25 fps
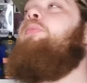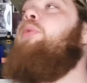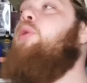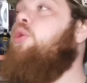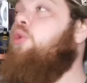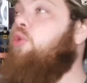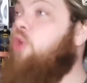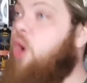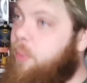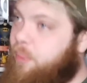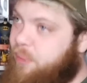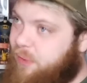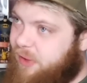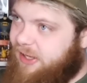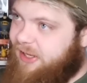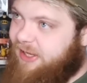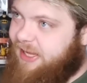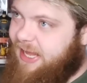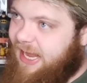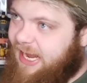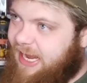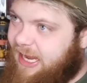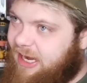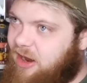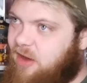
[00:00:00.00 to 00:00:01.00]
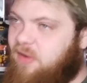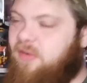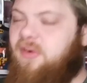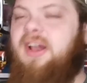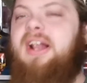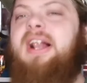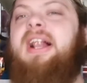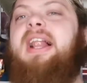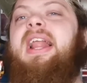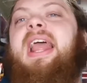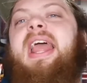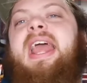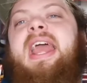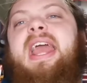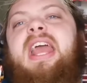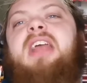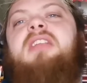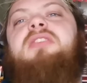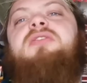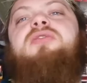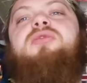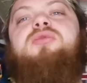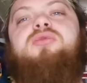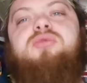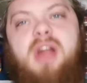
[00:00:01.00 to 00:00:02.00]
Properly kicking off,
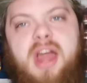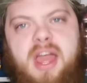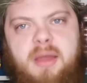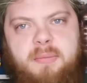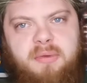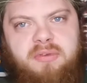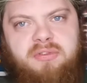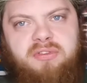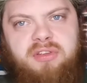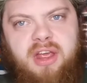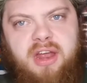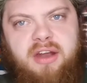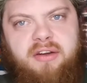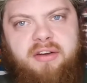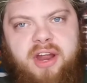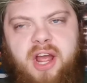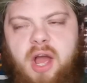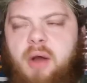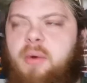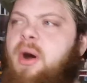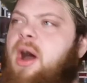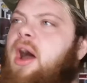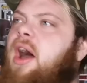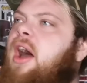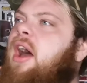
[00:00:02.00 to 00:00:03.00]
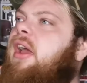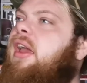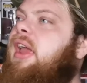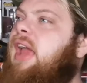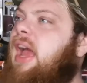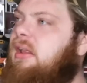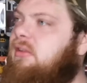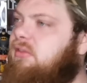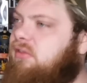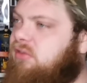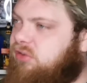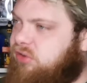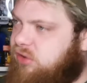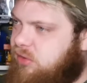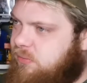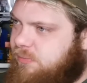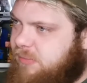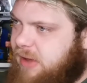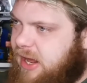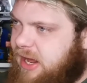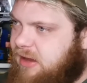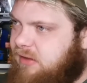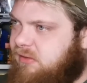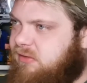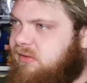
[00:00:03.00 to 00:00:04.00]
it's Rey Mysterio against The
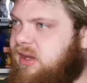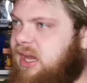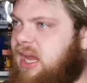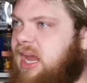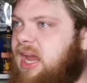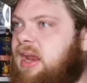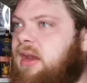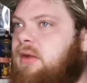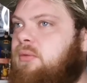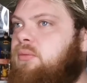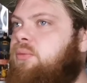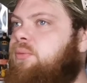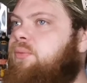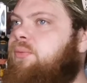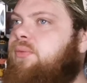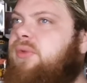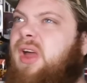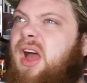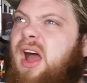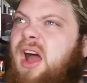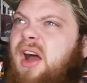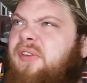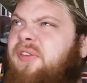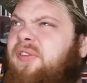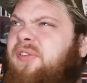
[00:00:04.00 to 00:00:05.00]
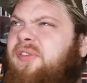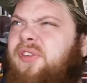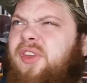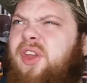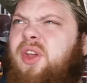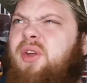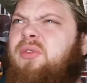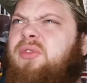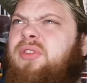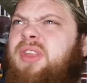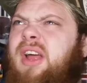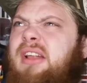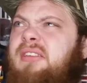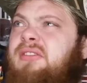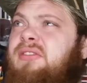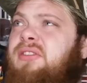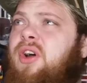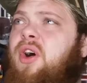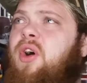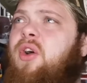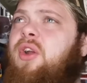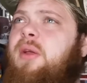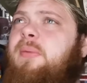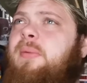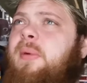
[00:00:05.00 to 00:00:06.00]
Miz in a feud that's
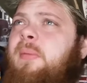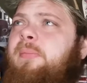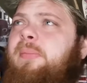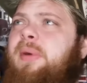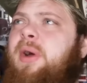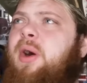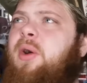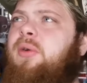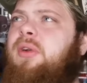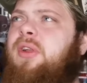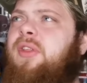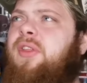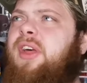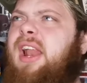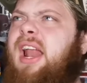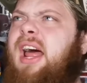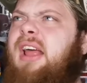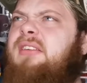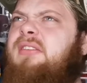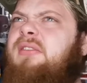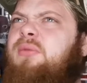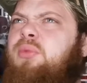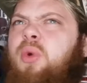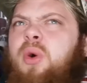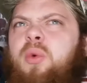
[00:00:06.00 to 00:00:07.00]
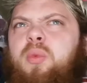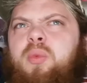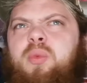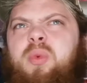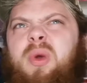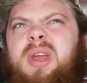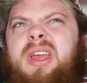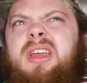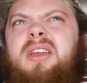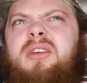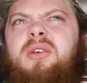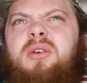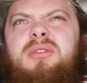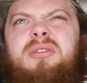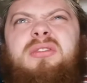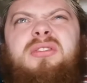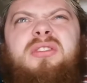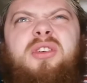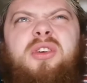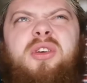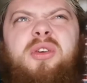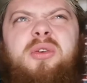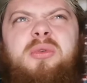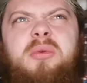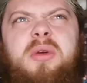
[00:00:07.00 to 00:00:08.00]
only been building the last, week or
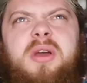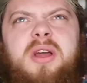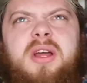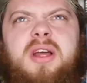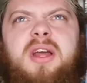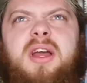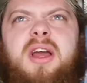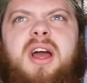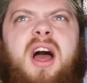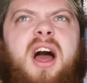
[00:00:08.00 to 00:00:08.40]
two?